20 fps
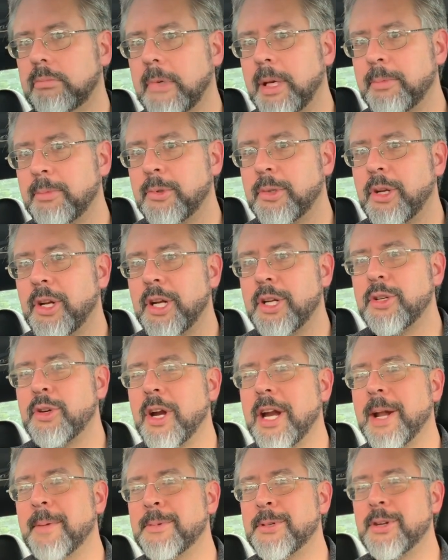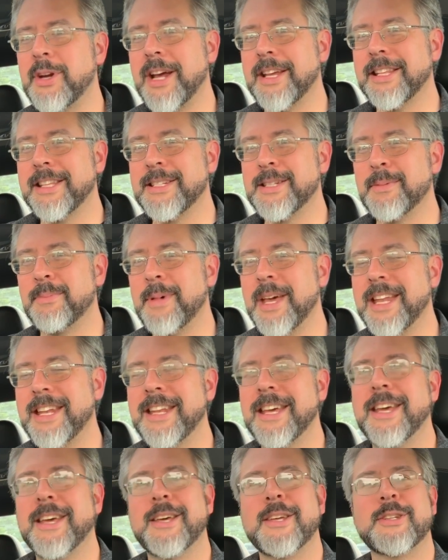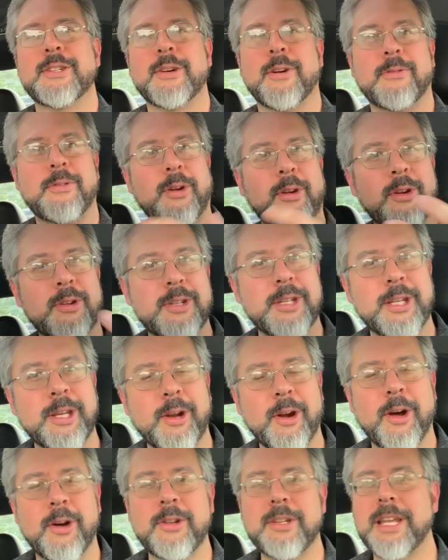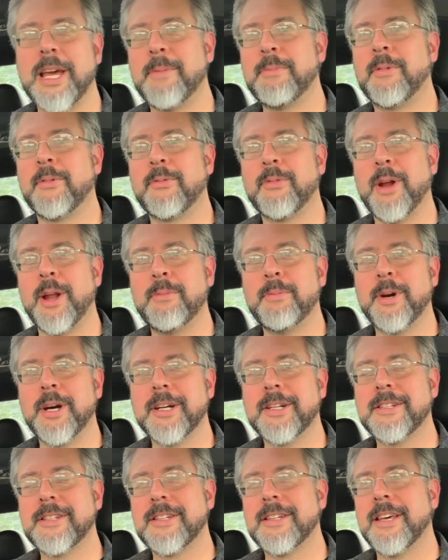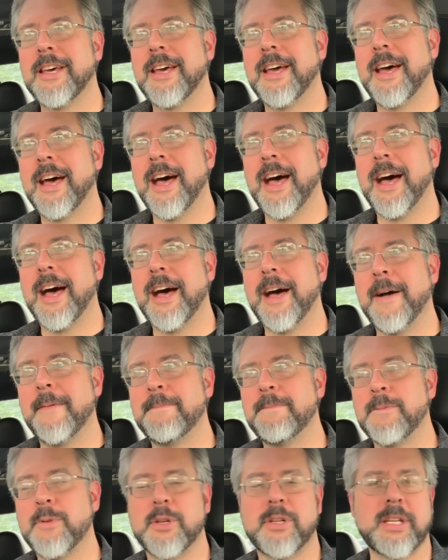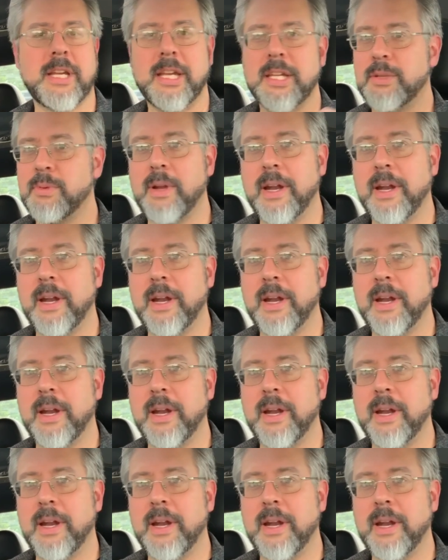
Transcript: I'm gonna try and abstract this a bit. So if you're using your own type of runbooks um, and Jenkins,